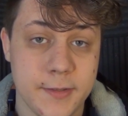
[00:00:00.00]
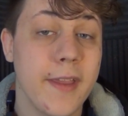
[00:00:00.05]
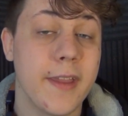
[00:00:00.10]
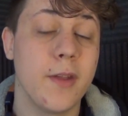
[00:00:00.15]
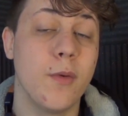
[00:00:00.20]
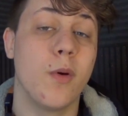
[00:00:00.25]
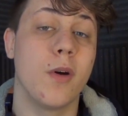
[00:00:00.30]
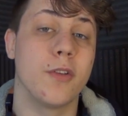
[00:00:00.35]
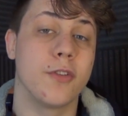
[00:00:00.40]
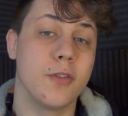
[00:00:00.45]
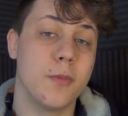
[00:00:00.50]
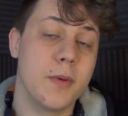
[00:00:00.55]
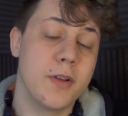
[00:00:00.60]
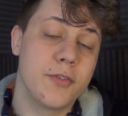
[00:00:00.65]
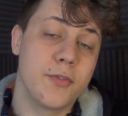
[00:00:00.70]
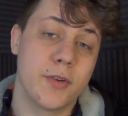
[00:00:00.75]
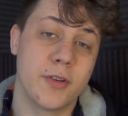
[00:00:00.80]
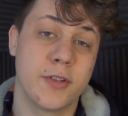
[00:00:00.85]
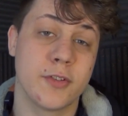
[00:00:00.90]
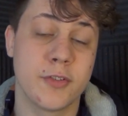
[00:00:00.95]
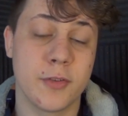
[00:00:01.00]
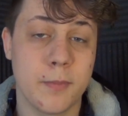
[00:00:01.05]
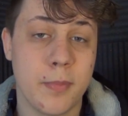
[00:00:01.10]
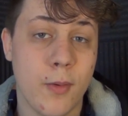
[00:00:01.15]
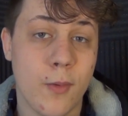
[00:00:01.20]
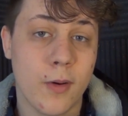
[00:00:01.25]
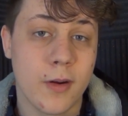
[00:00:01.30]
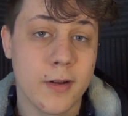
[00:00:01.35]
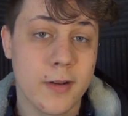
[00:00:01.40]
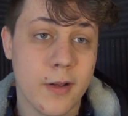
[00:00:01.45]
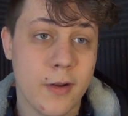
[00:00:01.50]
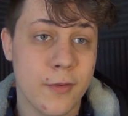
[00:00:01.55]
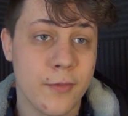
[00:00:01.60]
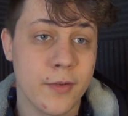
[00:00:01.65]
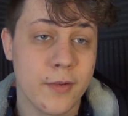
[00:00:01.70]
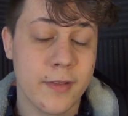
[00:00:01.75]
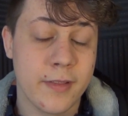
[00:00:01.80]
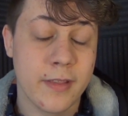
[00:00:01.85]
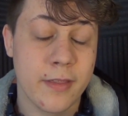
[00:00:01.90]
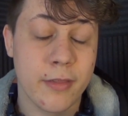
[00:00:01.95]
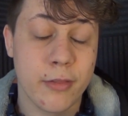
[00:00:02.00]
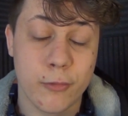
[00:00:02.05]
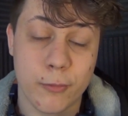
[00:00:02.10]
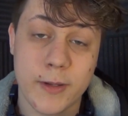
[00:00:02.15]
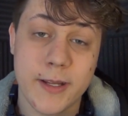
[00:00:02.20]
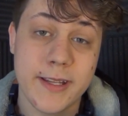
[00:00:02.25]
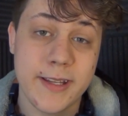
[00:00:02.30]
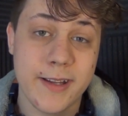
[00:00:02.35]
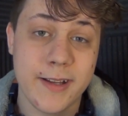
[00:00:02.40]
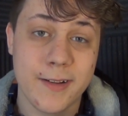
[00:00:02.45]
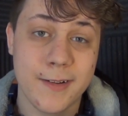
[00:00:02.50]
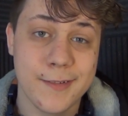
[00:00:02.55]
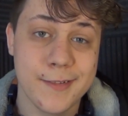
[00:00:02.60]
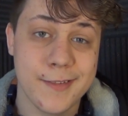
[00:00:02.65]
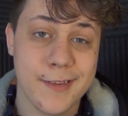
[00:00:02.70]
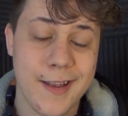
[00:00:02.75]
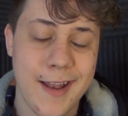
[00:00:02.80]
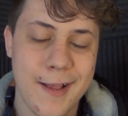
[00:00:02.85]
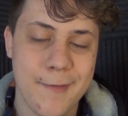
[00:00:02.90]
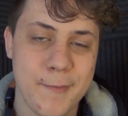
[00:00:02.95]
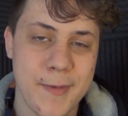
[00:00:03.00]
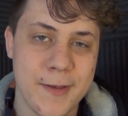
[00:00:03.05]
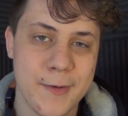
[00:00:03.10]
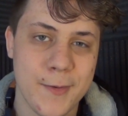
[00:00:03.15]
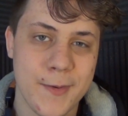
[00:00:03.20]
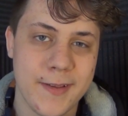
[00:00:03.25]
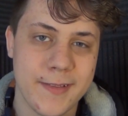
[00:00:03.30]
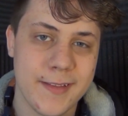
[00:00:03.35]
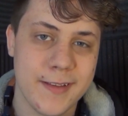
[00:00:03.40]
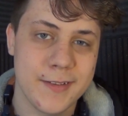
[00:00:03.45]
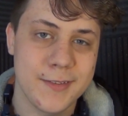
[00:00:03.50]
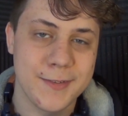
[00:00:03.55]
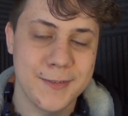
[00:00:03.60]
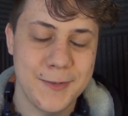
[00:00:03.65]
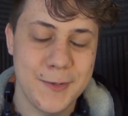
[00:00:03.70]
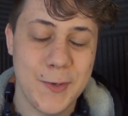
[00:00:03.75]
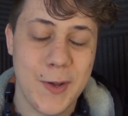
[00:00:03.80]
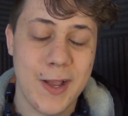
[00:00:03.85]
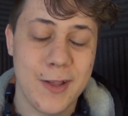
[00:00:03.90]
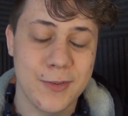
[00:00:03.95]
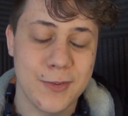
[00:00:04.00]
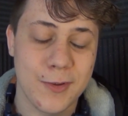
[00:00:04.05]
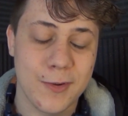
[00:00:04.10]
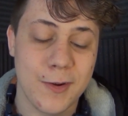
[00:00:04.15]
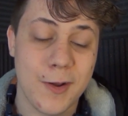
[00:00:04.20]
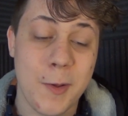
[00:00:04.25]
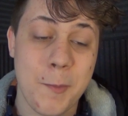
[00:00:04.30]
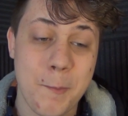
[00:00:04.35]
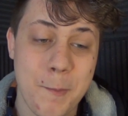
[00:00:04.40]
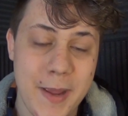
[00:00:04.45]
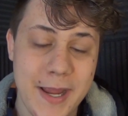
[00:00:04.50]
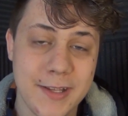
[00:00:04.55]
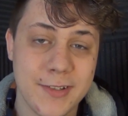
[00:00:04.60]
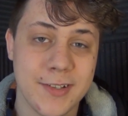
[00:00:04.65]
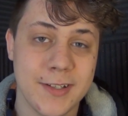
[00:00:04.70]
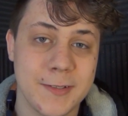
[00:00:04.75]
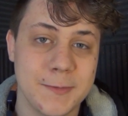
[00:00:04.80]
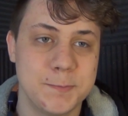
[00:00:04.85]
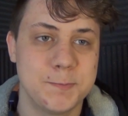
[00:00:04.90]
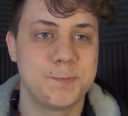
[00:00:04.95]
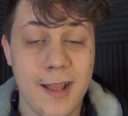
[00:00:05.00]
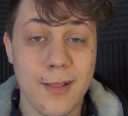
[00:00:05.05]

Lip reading: Thank you all so much for your support over the 3 years that I've been doing this. You guys are amazing.